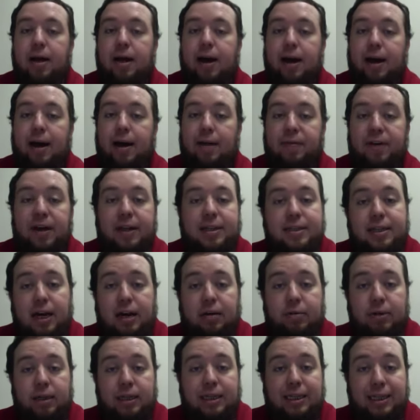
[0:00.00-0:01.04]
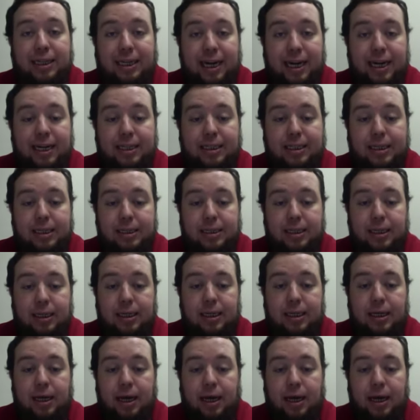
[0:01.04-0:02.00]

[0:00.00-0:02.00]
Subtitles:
that's not really the case, is it?